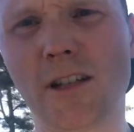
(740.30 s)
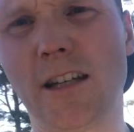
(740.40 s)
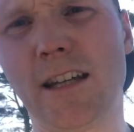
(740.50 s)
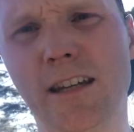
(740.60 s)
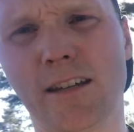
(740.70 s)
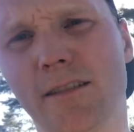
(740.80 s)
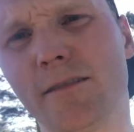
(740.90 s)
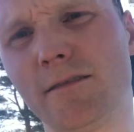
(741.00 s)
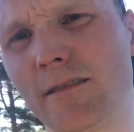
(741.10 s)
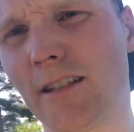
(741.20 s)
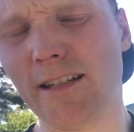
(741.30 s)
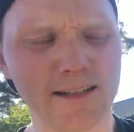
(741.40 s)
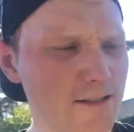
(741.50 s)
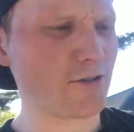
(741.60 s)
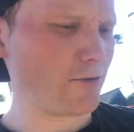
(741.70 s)
And hey, I
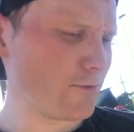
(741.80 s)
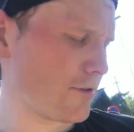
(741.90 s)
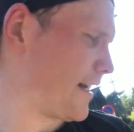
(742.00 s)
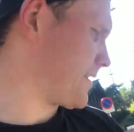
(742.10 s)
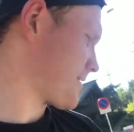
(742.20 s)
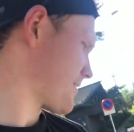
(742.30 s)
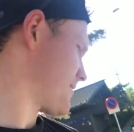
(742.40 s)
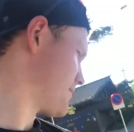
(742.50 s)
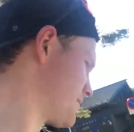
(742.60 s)
didn't show you guys,